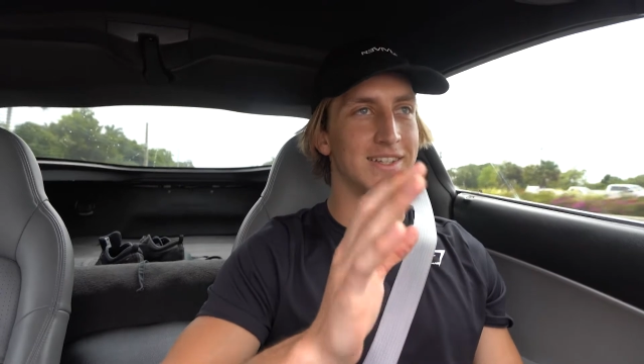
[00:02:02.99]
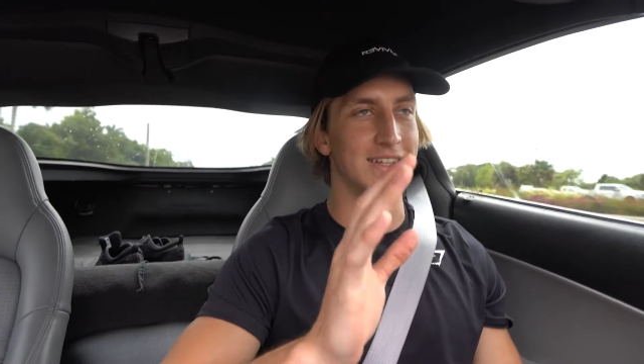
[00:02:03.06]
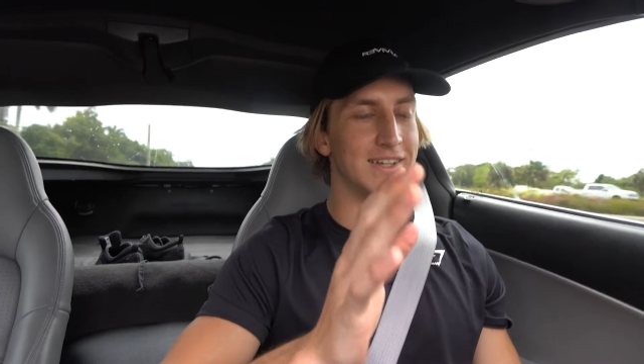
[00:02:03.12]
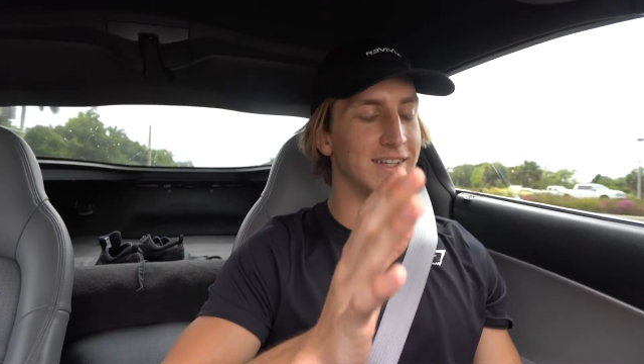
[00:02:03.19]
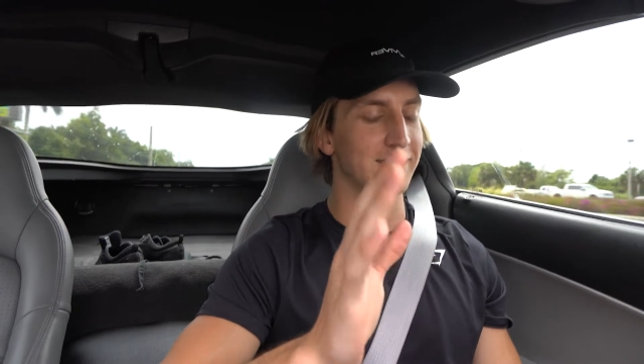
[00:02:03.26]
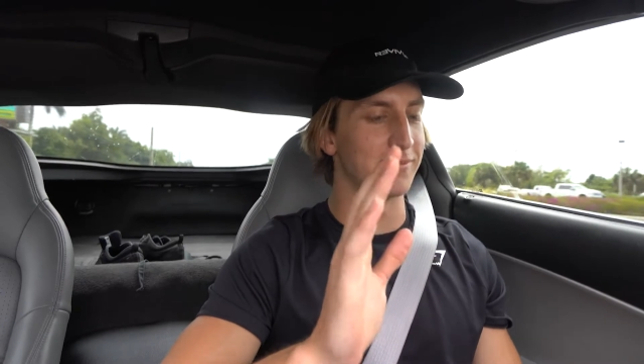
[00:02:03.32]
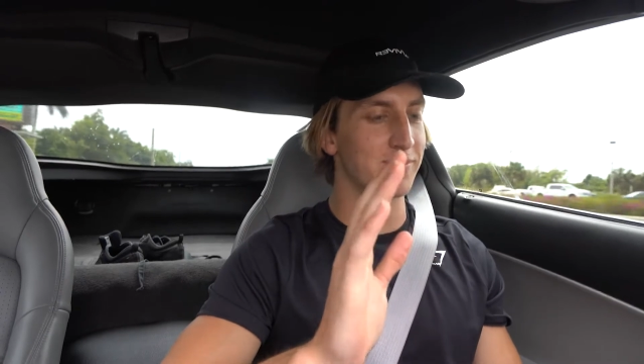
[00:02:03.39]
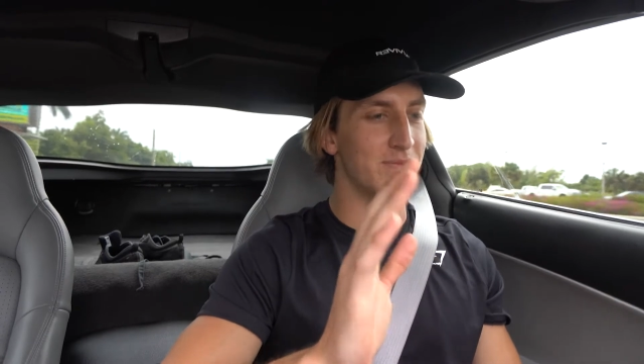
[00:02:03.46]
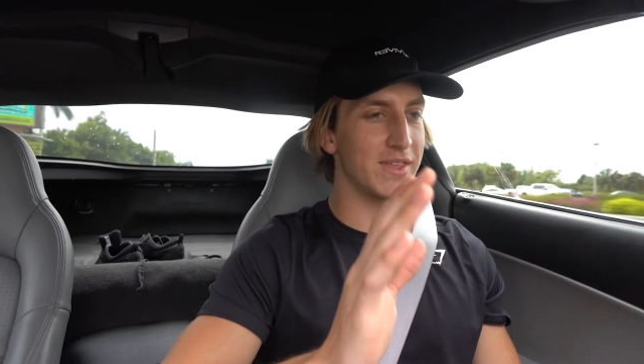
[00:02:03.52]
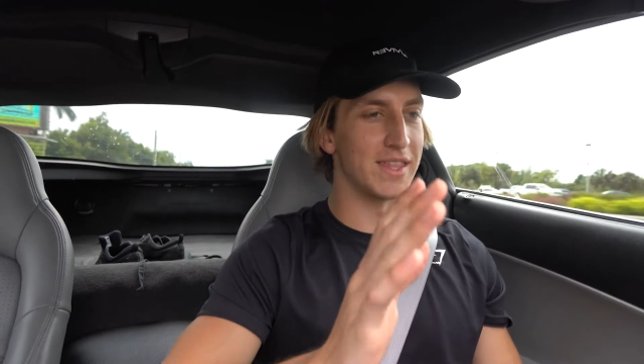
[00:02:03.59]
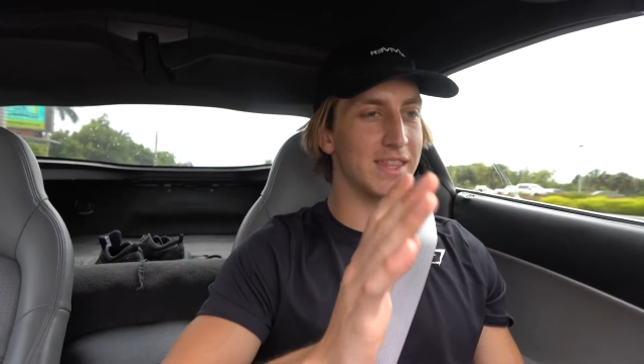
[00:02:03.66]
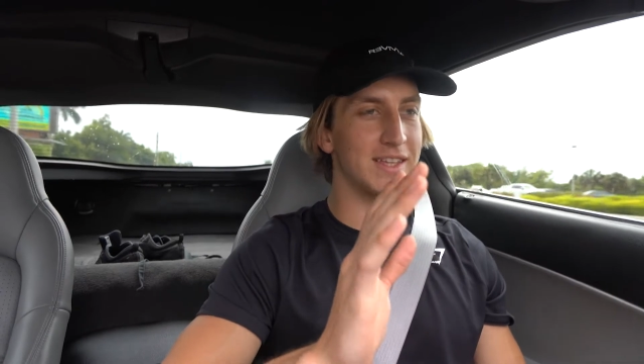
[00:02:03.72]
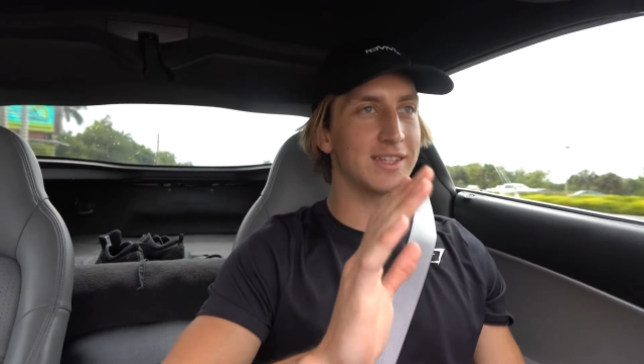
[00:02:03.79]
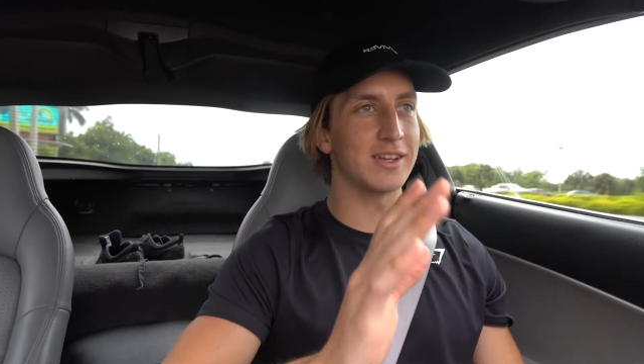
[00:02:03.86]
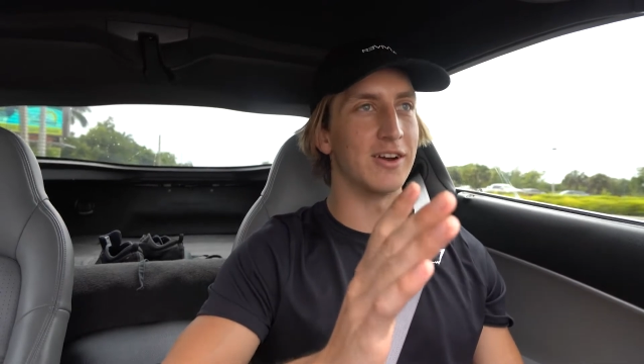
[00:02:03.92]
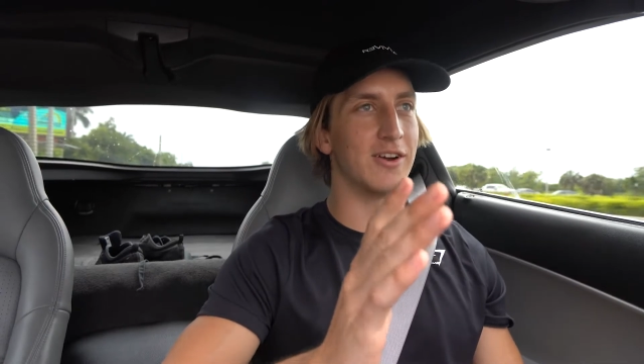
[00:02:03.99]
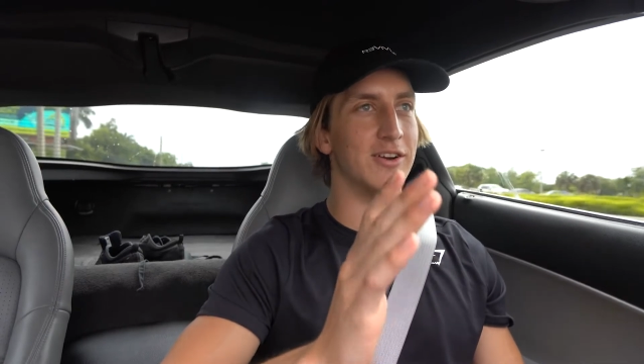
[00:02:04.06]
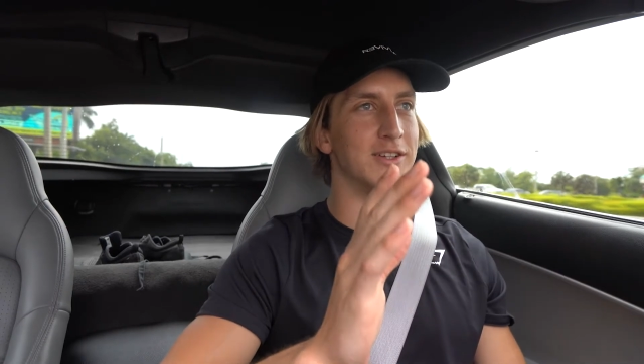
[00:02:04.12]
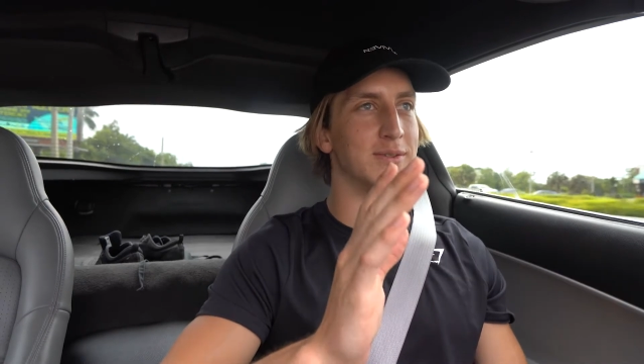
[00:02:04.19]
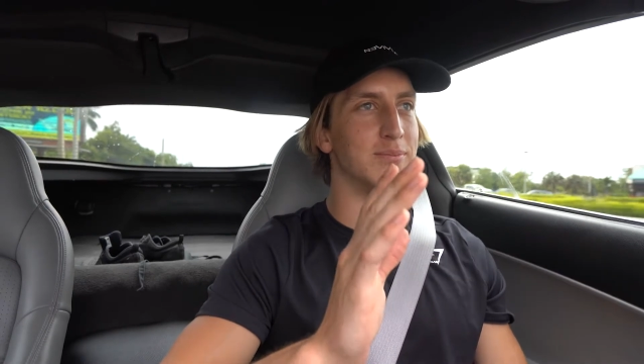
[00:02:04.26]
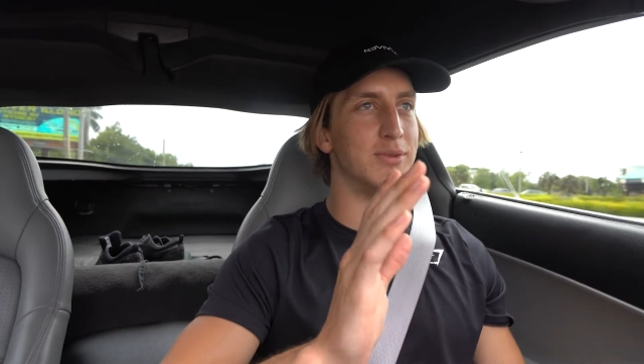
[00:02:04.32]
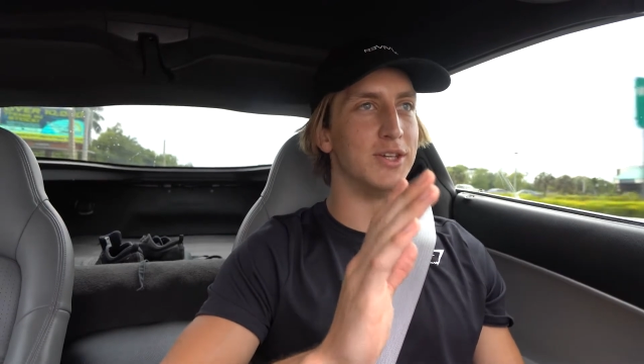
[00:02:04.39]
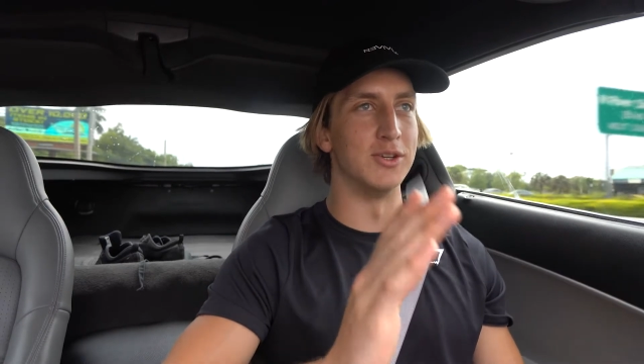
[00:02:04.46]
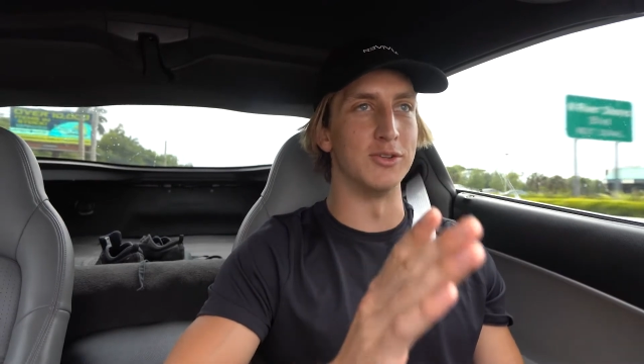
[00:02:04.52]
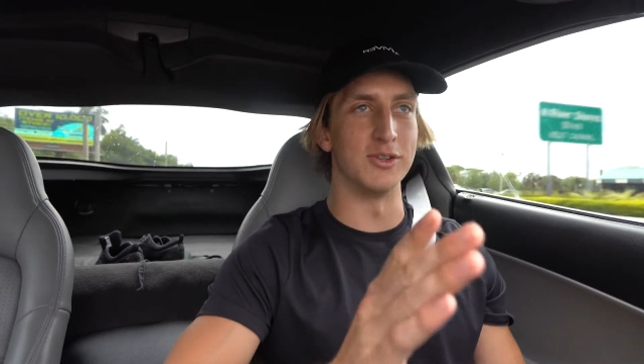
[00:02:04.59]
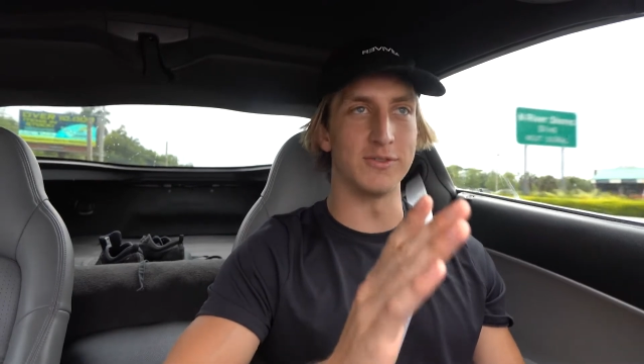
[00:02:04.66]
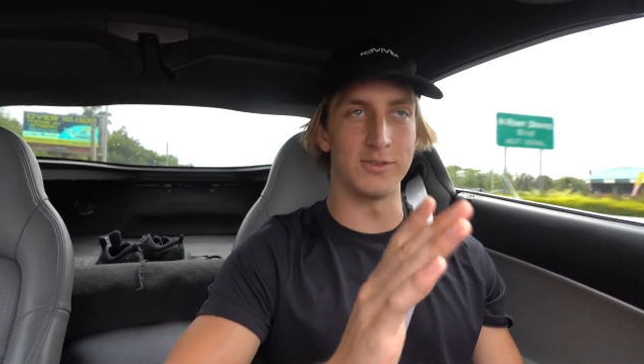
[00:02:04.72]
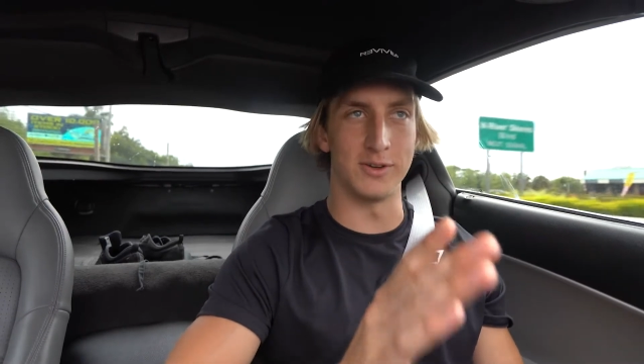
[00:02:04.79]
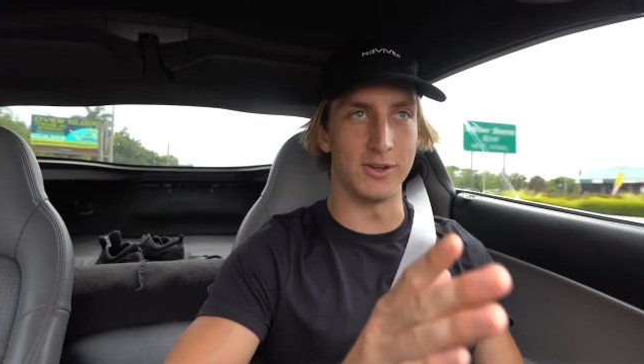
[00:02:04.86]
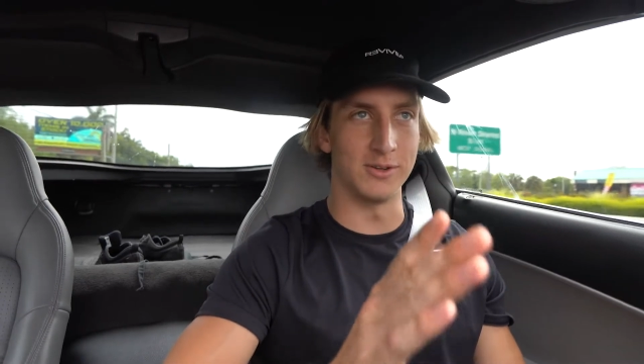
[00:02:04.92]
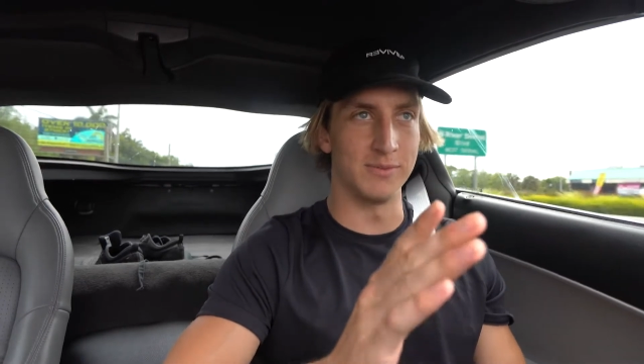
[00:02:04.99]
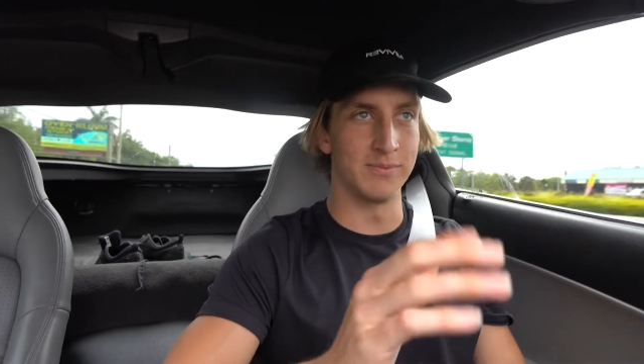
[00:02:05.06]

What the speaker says: think that this car is beautiful.